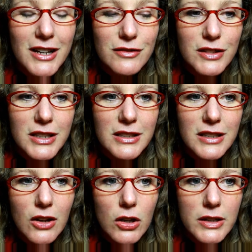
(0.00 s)
I don't think
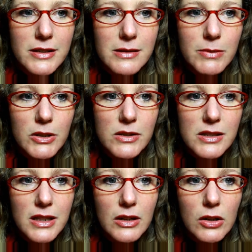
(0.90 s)
that all
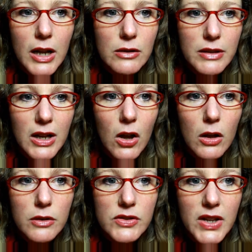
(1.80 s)
conspiracy or I don't think
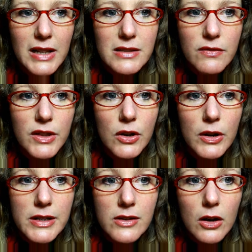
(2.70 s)
all those kinds of
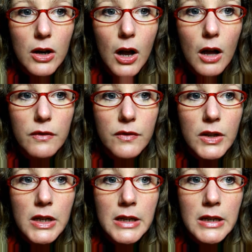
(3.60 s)
theories are off.